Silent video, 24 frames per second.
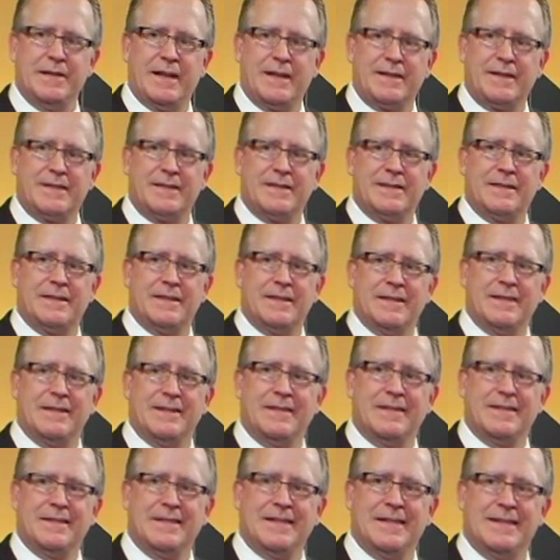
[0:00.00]
that's
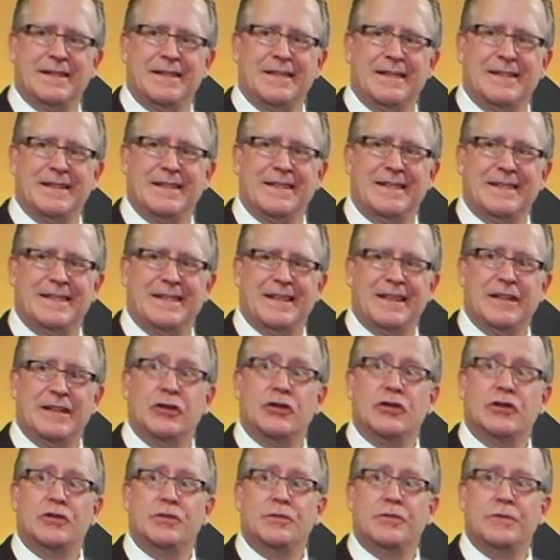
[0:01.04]
an
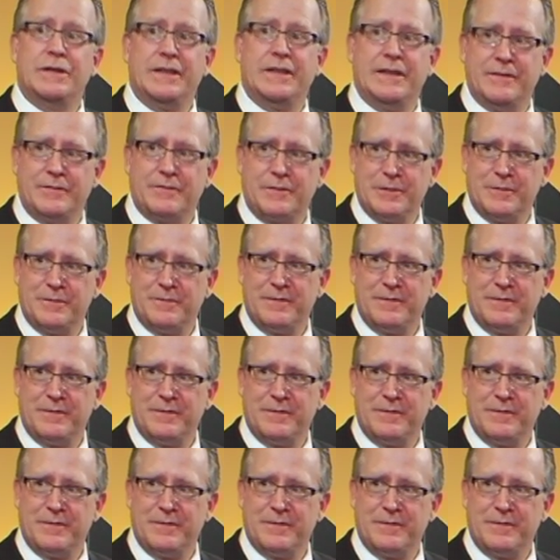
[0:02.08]
annuity of good